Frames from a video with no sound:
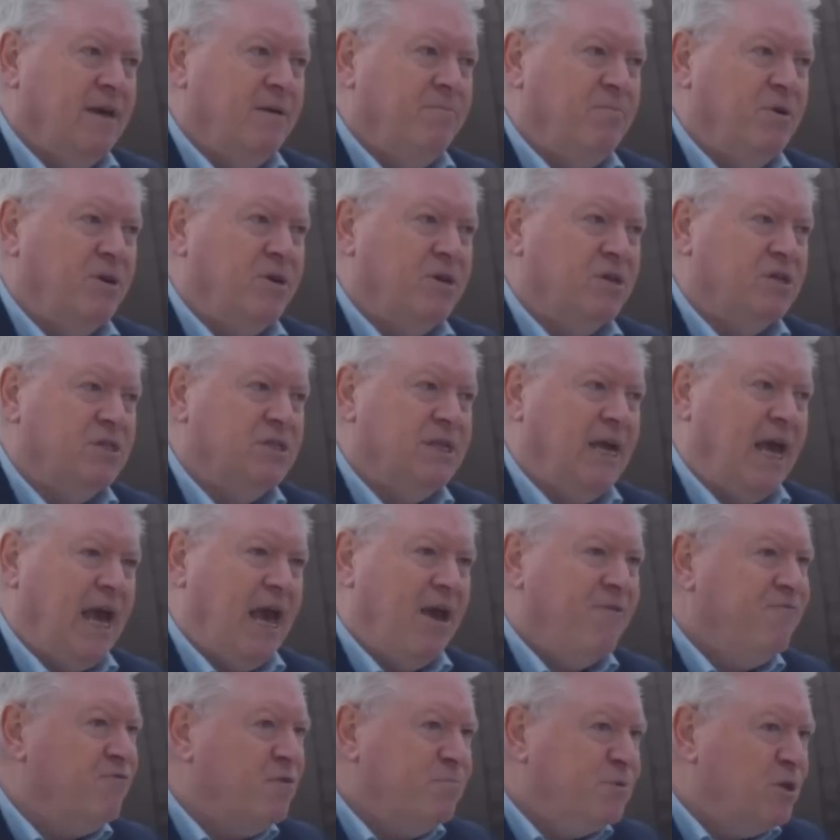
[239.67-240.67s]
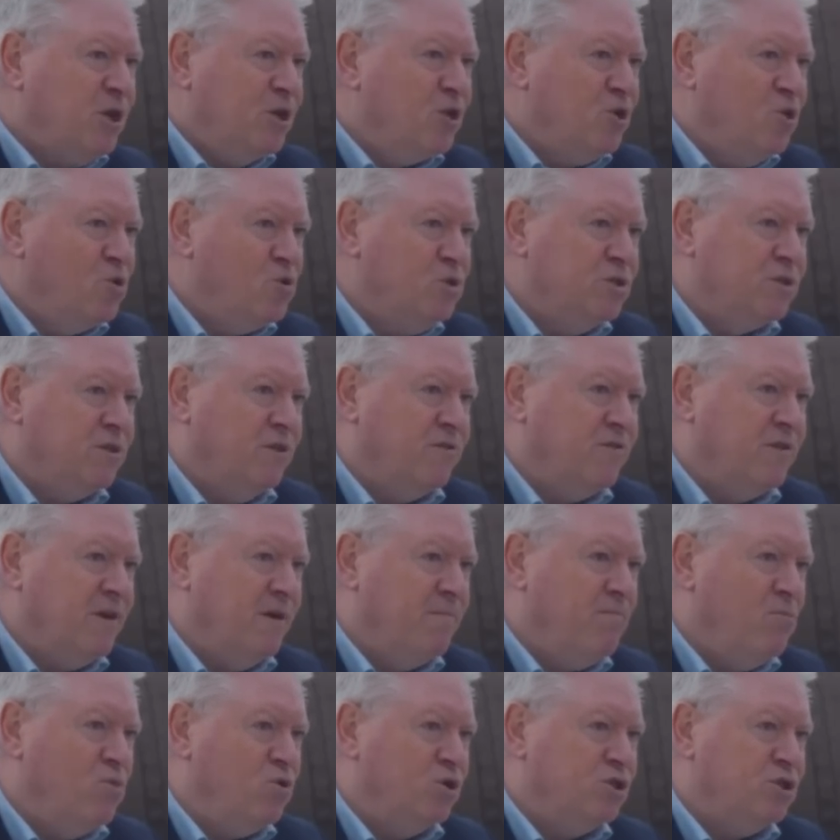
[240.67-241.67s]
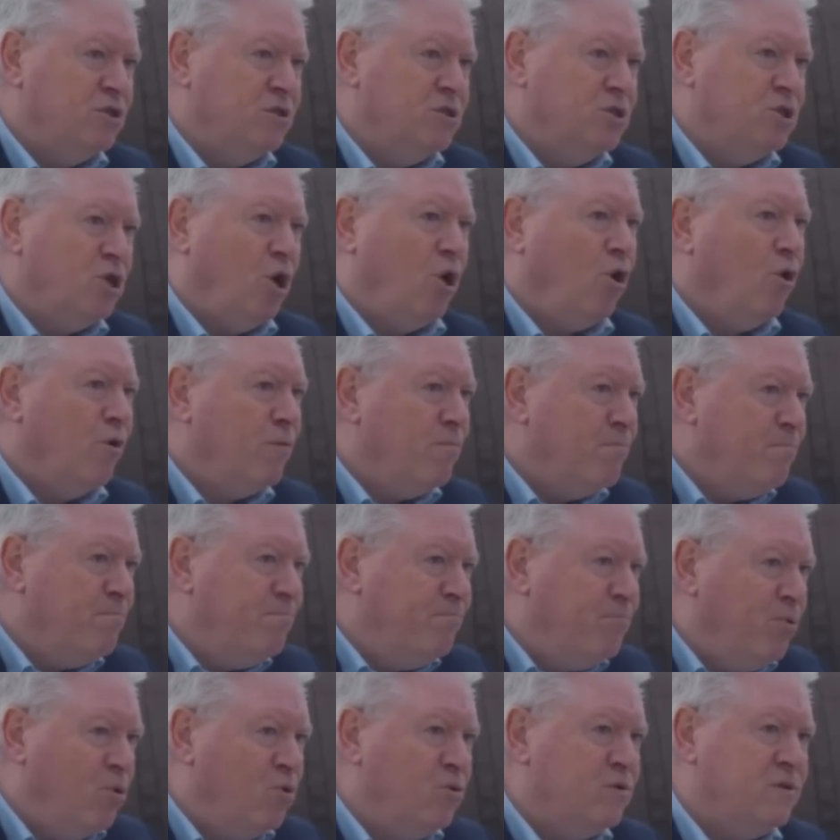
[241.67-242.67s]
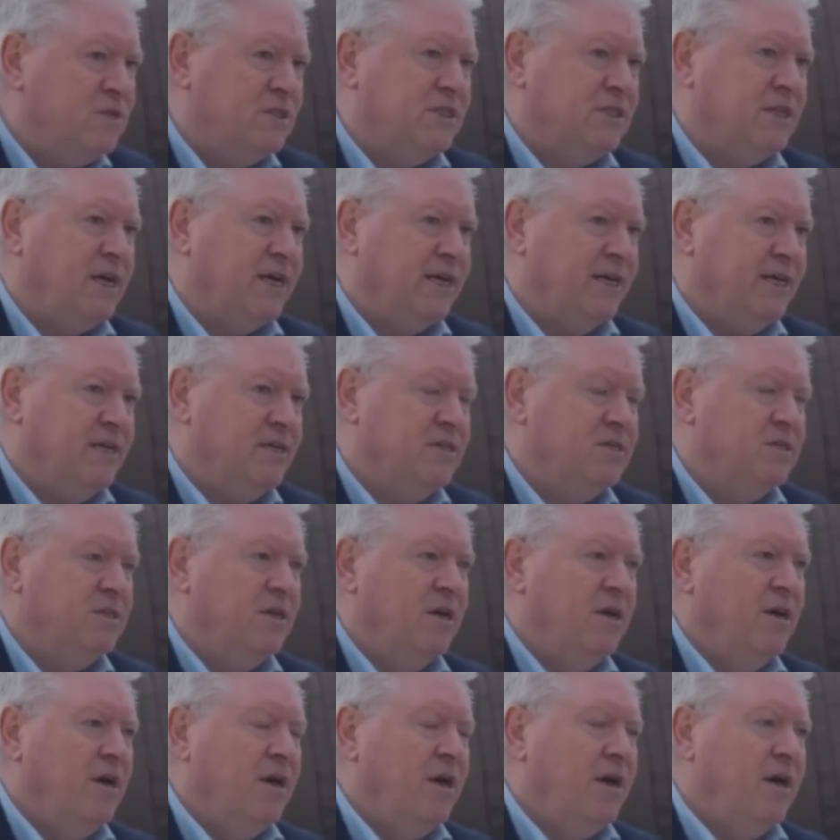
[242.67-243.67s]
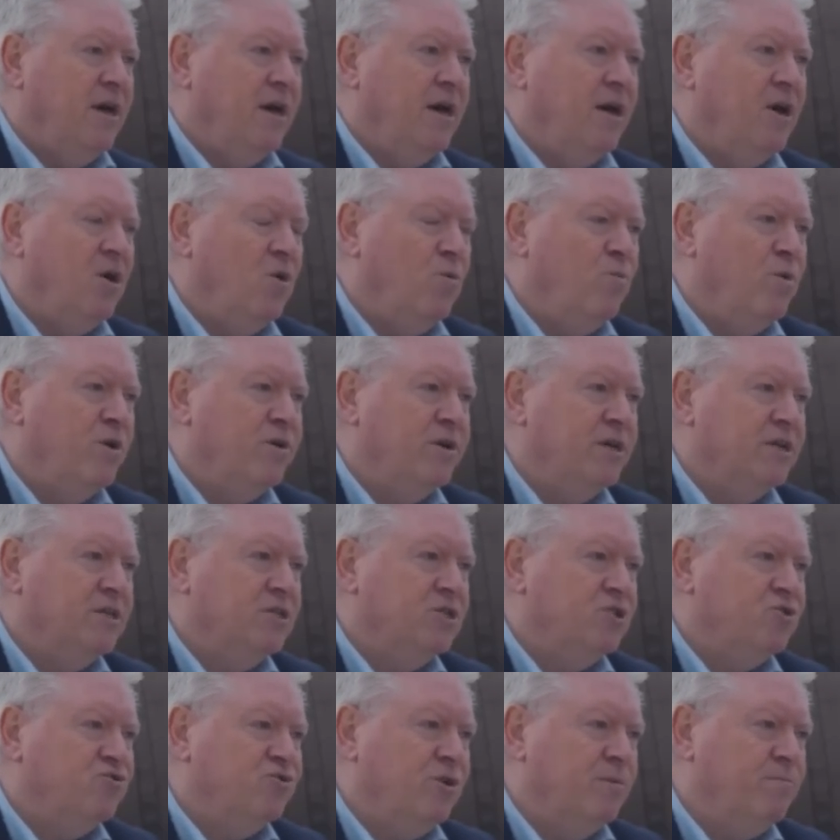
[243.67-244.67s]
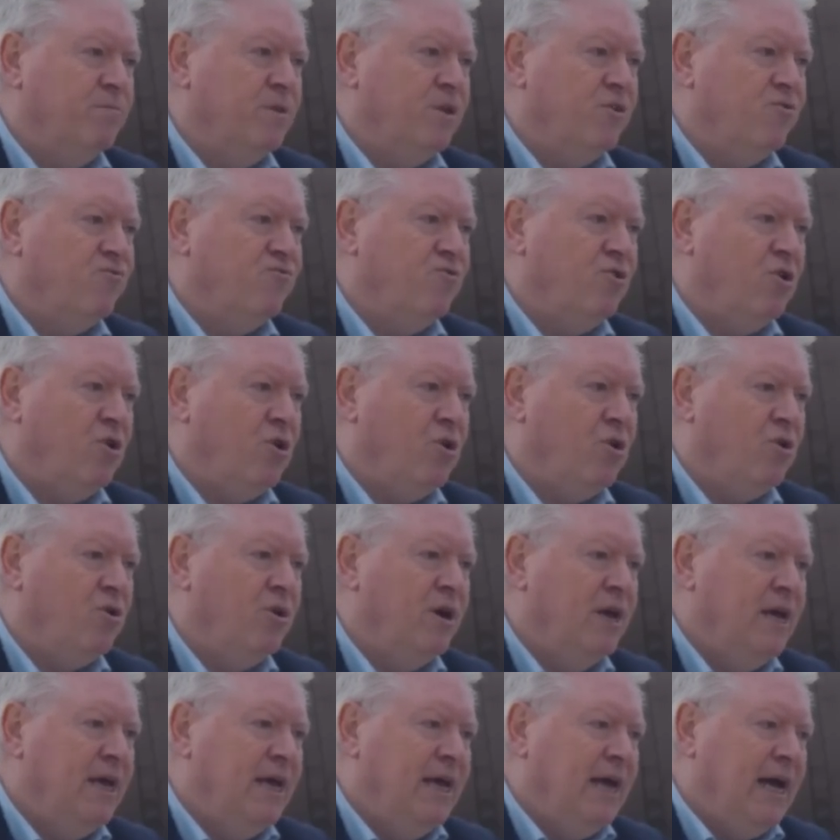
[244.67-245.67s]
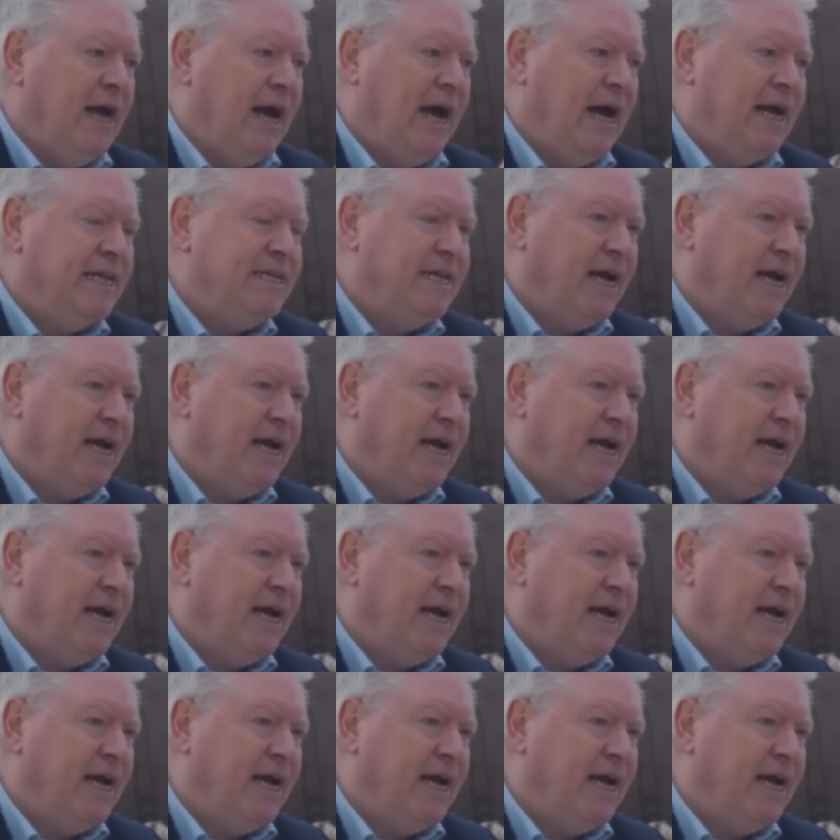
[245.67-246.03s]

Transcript: because everybody knows that the emotions on both sides were extremely raw, and